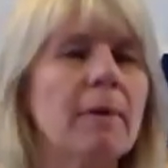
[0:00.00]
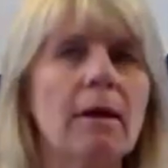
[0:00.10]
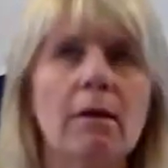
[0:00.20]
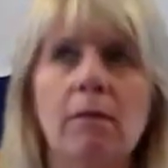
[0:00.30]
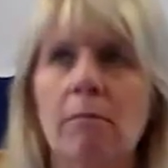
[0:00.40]

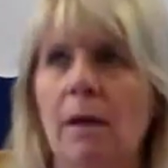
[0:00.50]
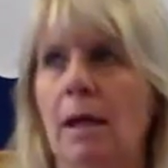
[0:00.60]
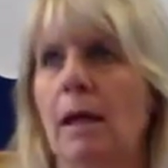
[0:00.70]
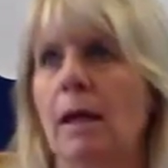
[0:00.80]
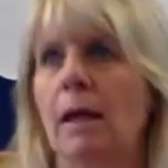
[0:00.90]
Spare
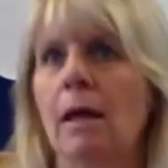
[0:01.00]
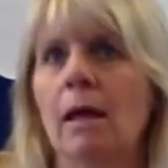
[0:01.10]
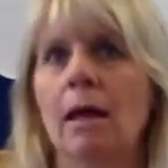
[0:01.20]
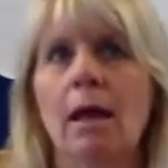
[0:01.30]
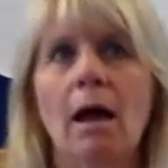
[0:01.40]
me.
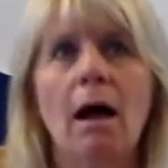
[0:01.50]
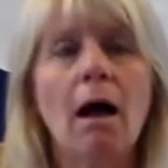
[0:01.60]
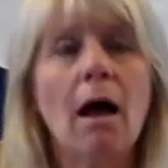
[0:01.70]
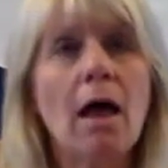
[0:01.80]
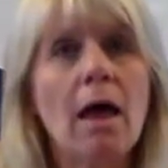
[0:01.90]

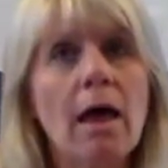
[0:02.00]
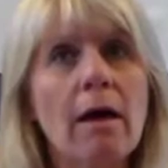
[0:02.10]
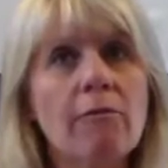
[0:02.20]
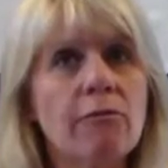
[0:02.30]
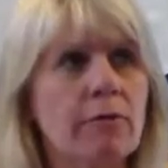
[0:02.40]

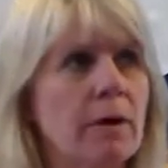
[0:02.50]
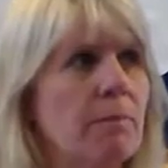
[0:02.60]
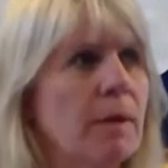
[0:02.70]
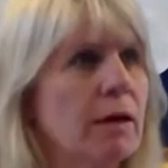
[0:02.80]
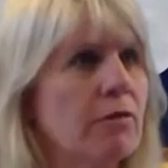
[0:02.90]

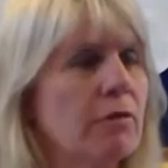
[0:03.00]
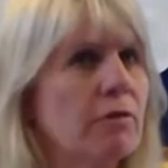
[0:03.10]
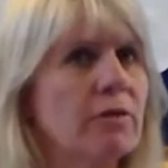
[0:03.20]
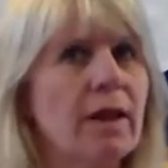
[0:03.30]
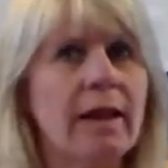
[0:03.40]
Every
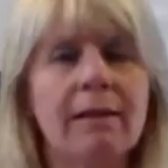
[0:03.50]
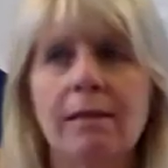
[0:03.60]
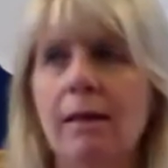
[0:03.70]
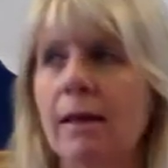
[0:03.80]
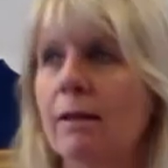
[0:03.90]
picture's
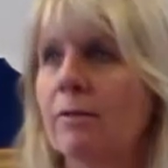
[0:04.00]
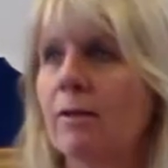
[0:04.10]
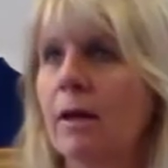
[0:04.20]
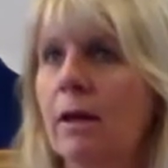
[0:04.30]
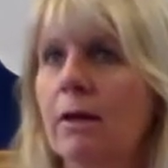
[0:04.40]
like this.